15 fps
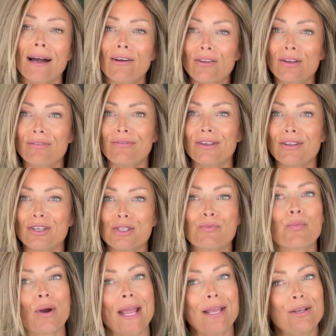Ellen Wille's
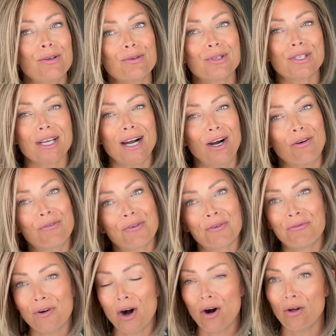brand new style for
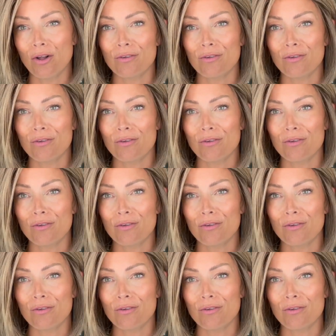fall